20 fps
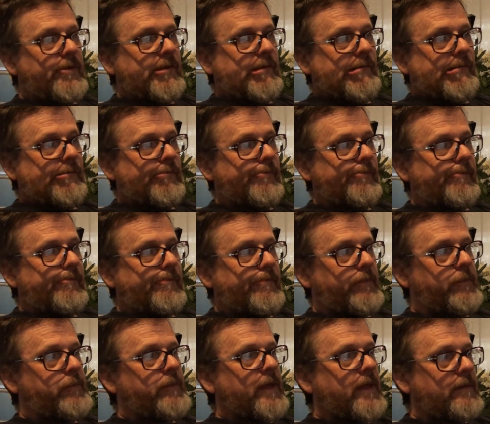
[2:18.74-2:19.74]
No.
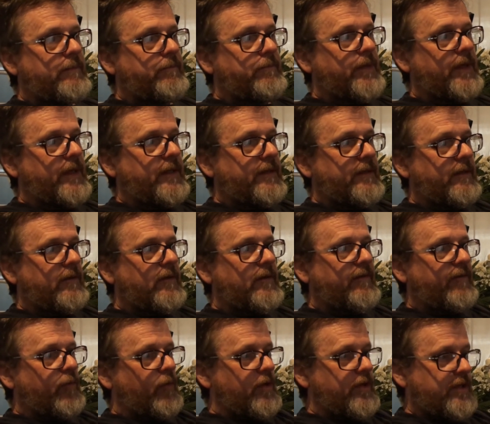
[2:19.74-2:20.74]
But
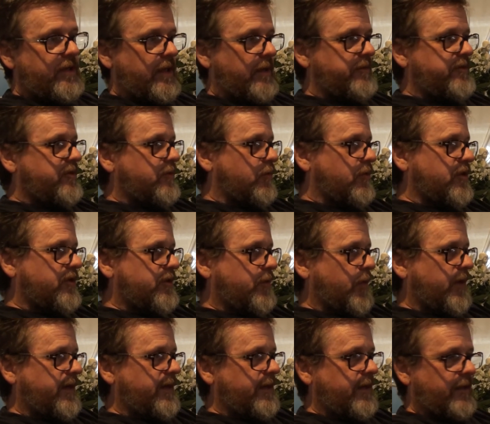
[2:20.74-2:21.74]
if worse comes to worse,
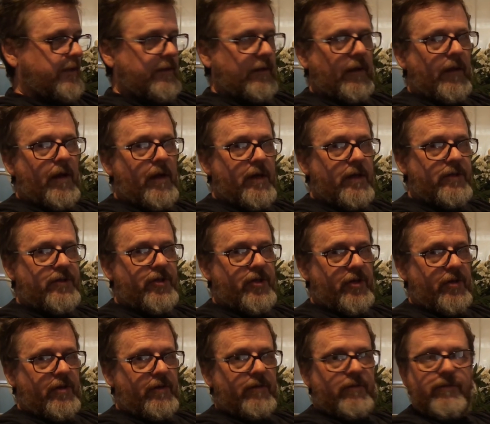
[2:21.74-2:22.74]
we can get the
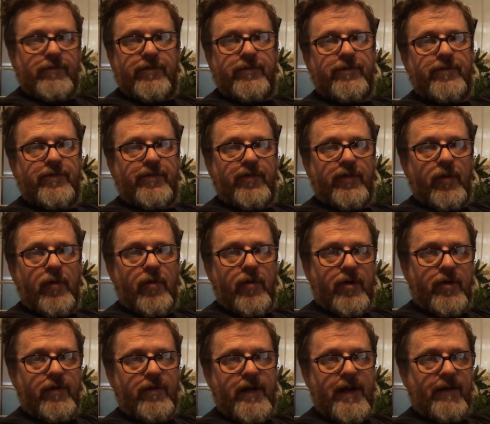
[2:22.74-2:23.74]
larger
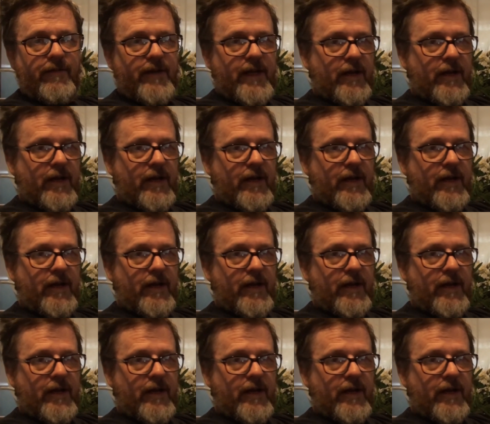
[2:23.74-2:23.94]
floor